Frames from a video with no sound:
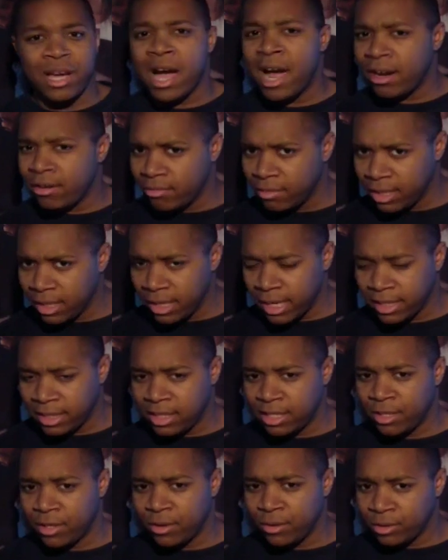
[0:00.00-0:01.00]
I'd really like
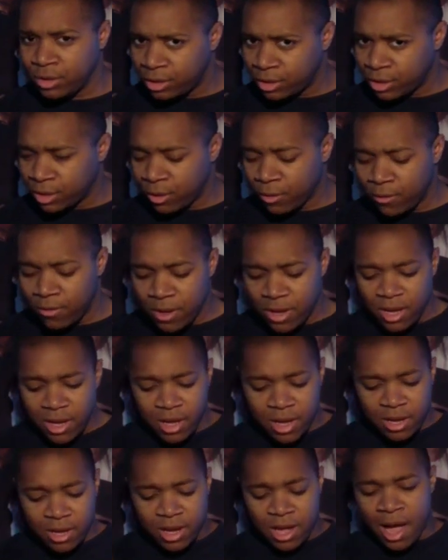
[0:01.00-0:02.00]
to know, so
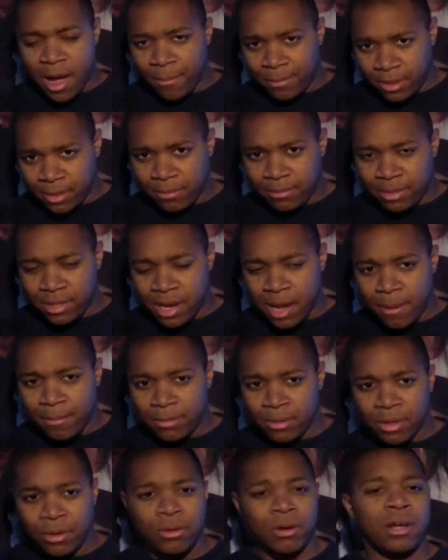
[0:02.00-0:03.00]
comment them
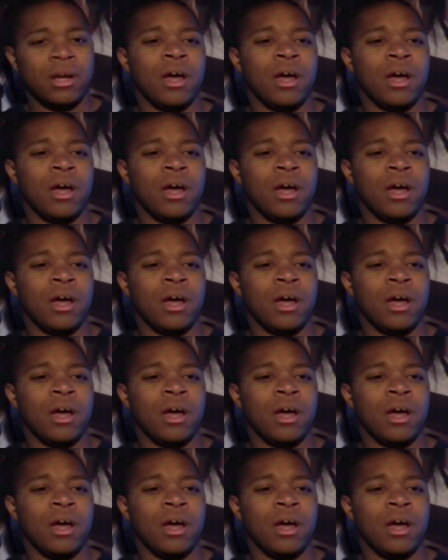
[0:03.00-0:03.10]
down below,